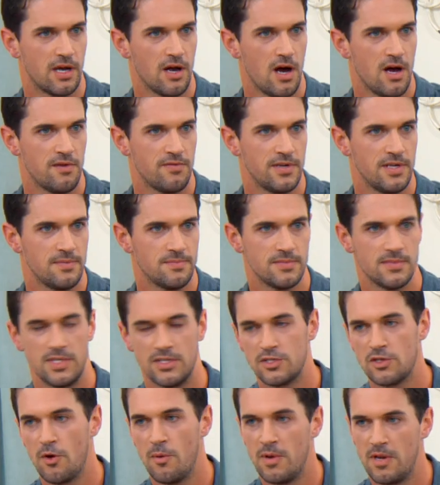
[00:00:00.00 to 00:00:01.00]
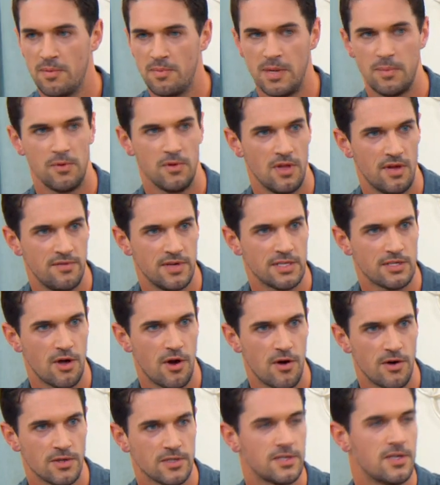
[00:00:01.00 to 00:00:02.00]
coffee and so many people loving
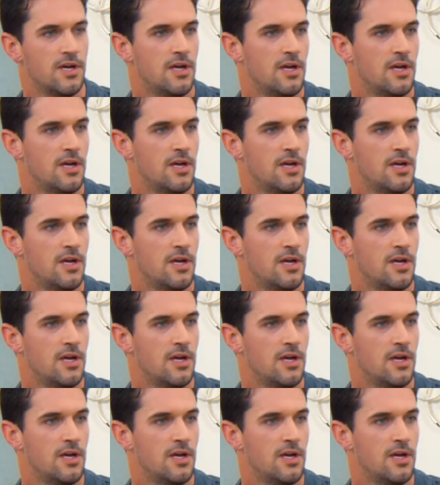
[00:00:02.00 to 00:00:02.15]
dogs,